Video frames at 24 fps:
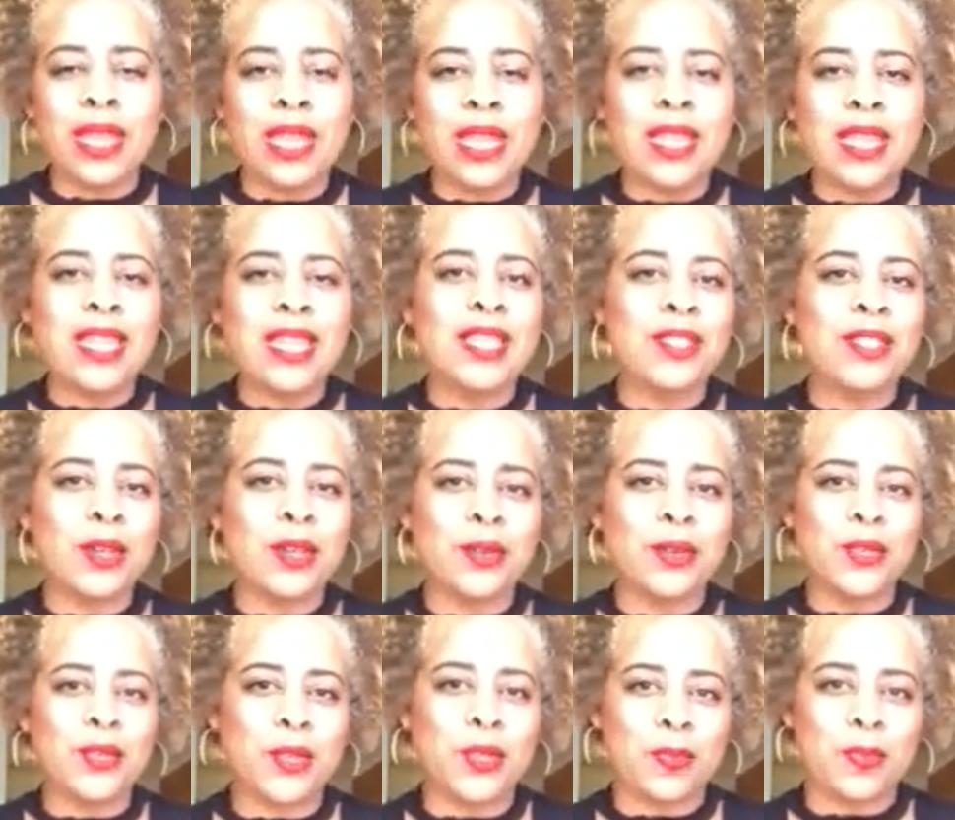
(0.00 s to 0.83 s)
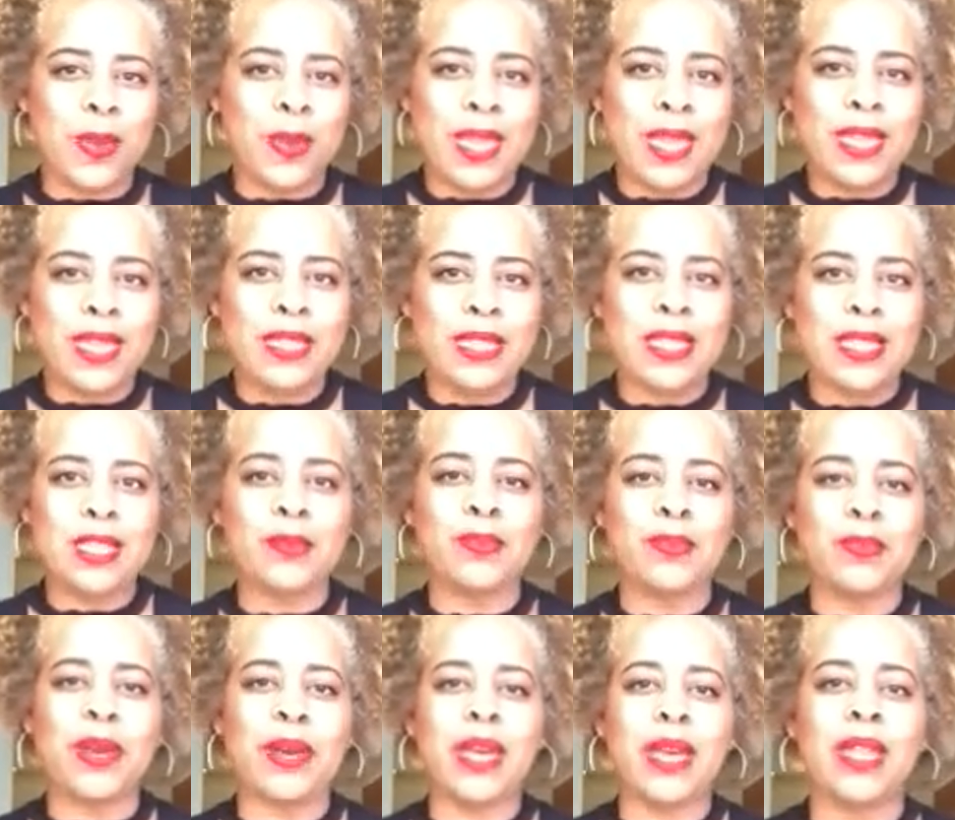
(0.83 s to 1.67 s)
I can read in those
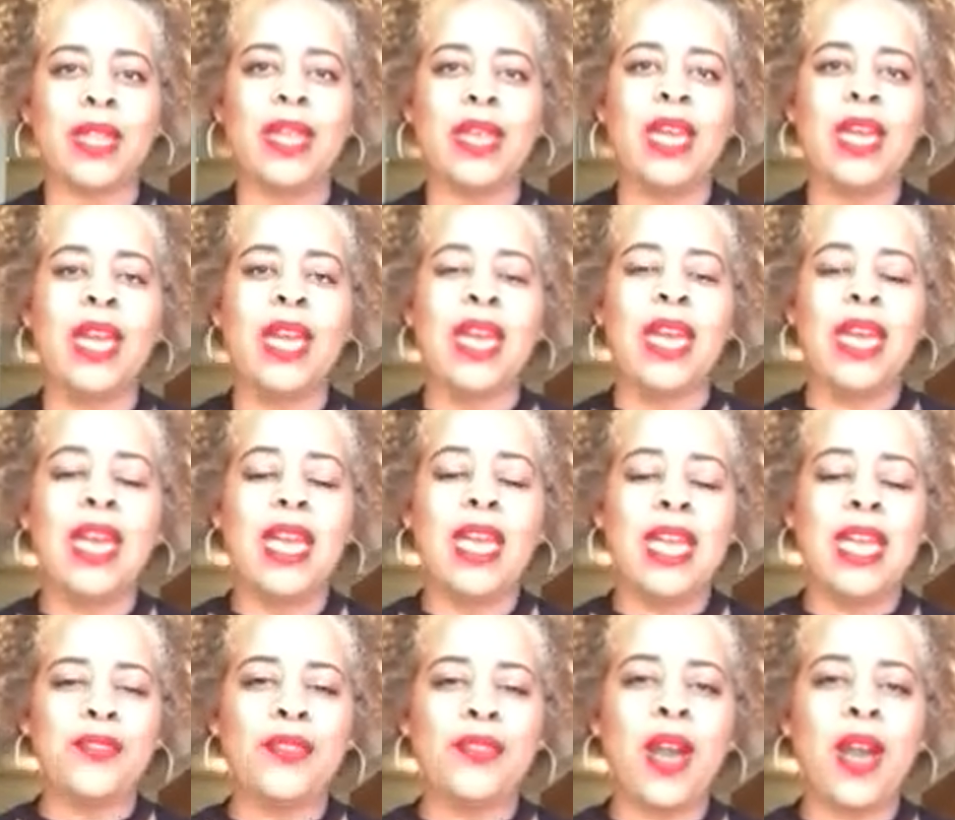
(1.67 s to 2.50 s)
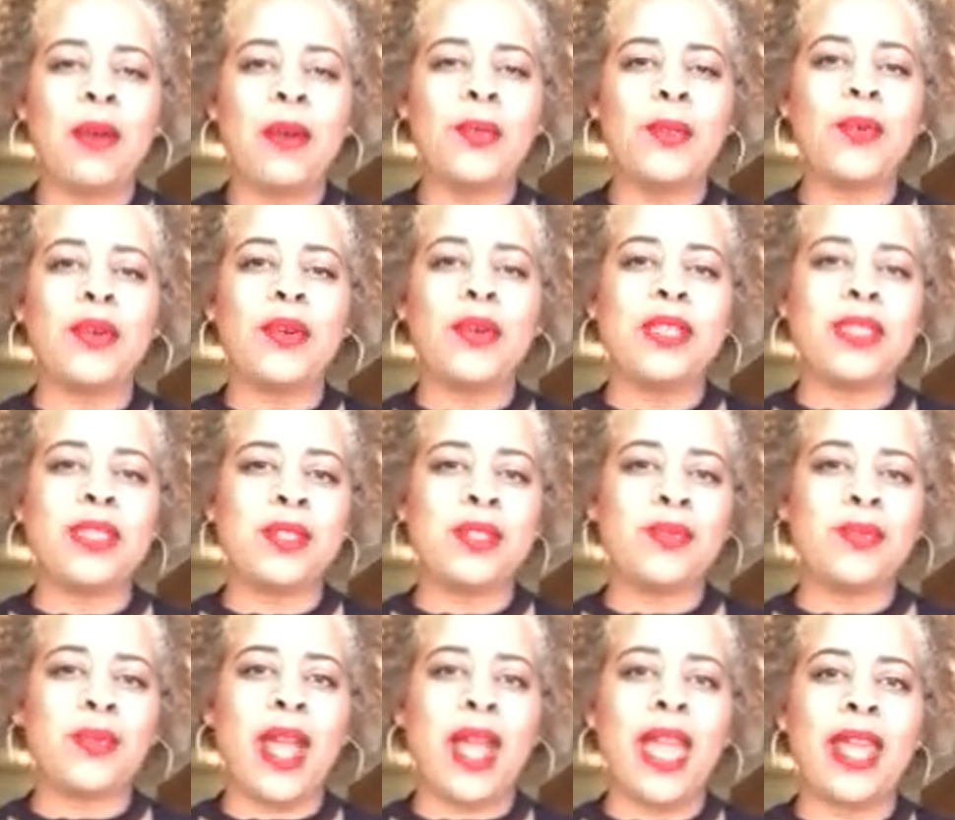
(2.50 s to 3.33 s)
spaces, but if I'm going
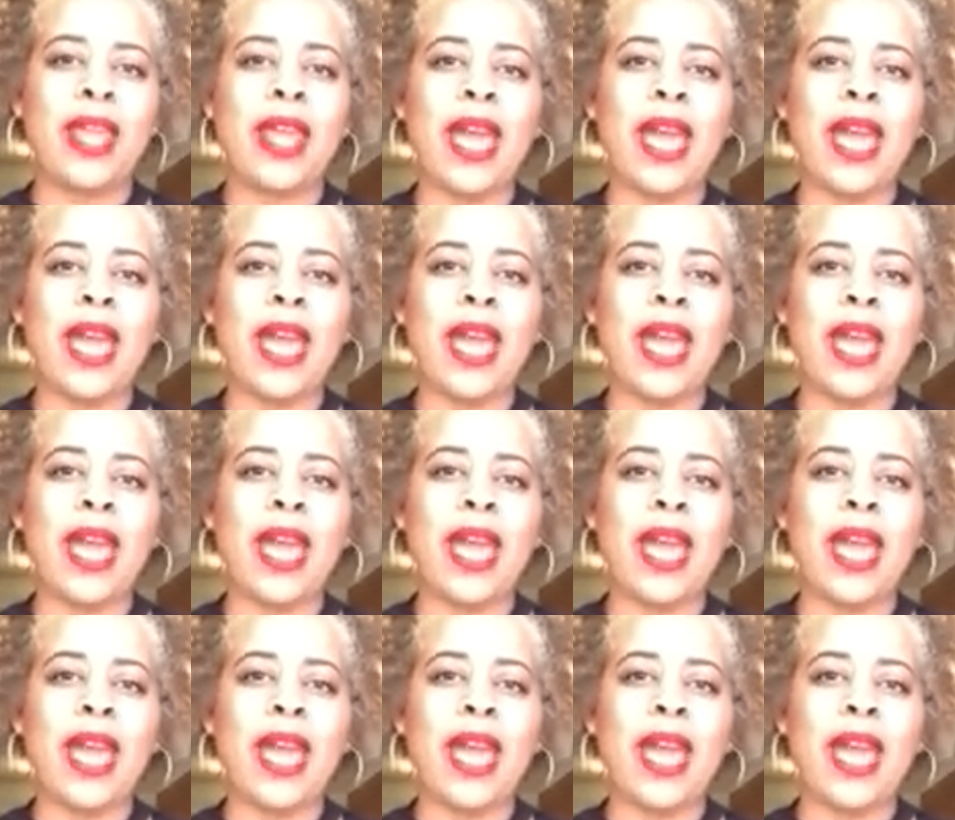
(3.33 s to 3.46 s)
to write,